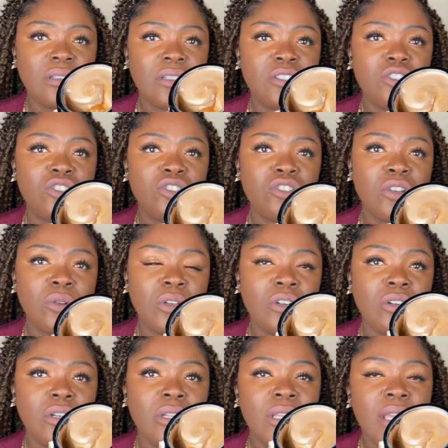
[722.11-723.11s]
It's so
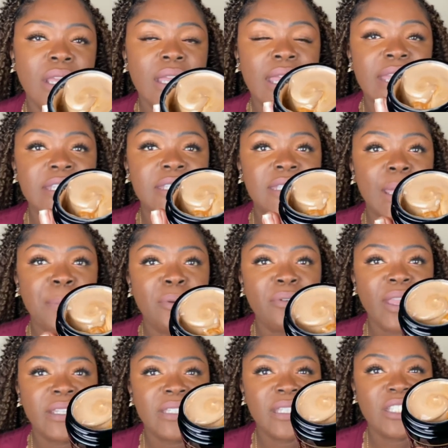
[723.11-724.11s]
good. It's
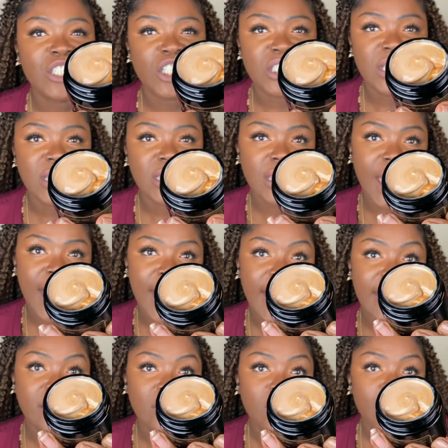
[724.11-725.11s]
separated just a
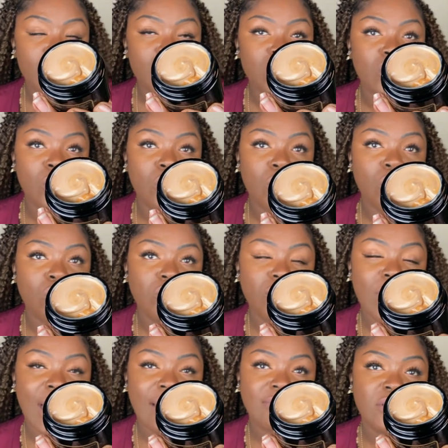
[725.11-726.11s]
tad. So all
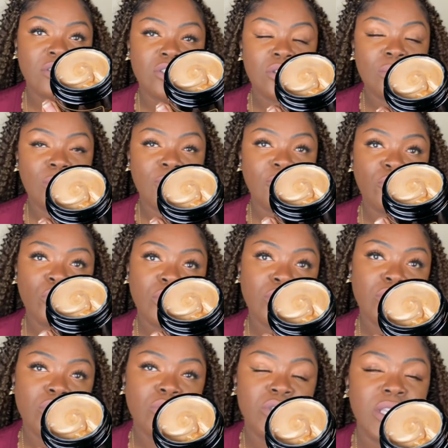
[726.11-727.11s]
you have to do before
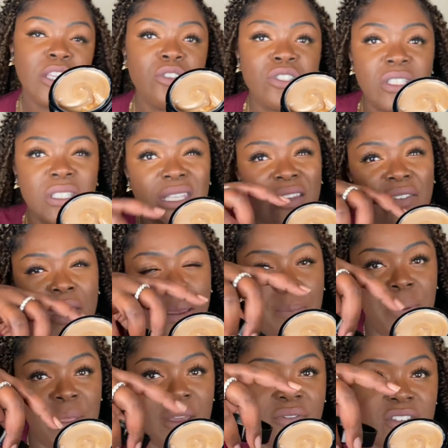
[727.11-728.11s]
you use it, you just give it a
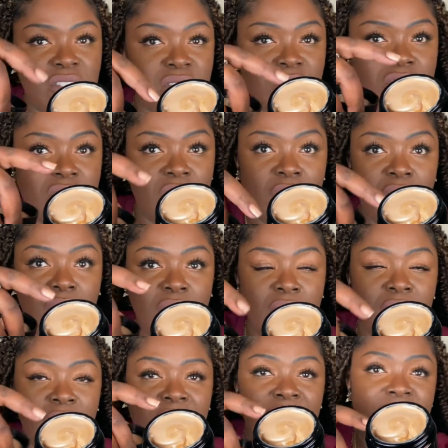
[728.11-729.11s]
bit of a stir,
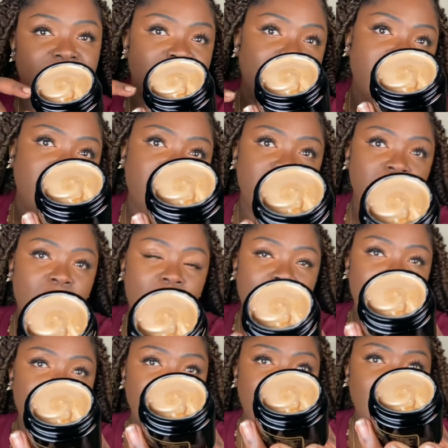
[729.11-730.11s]
and then you
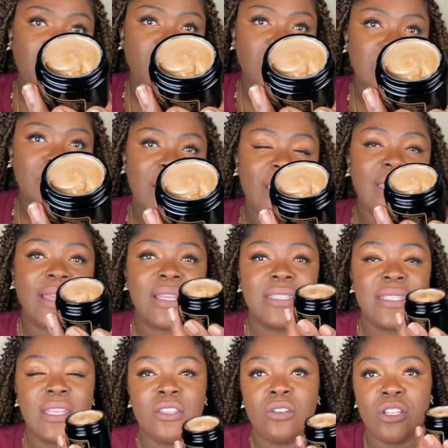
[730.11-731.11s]
can pour some out. Like I
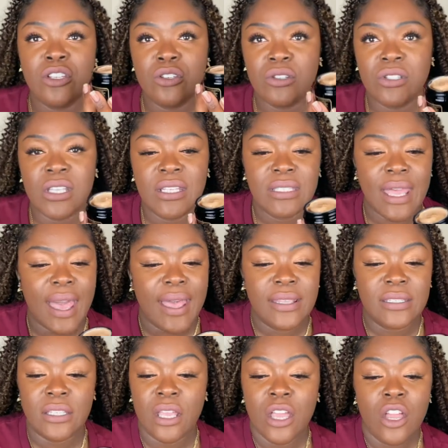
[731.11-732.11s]
said, you can use this
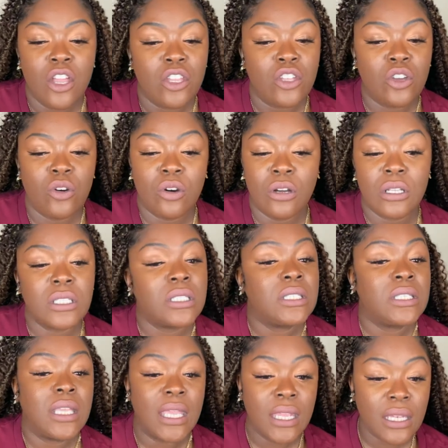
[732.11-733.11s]
as your
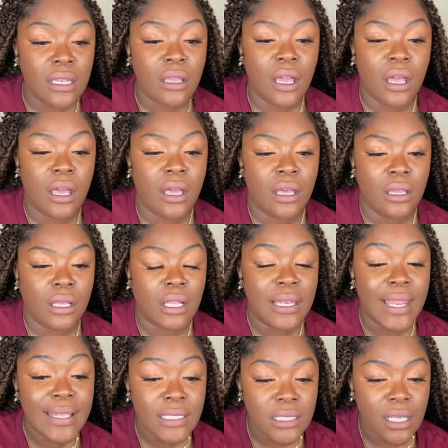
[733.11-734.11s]
skin
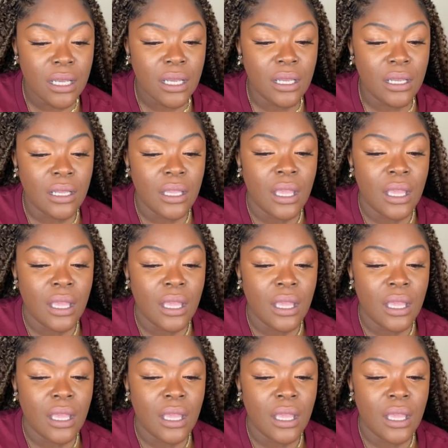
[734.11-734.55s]
cleanser.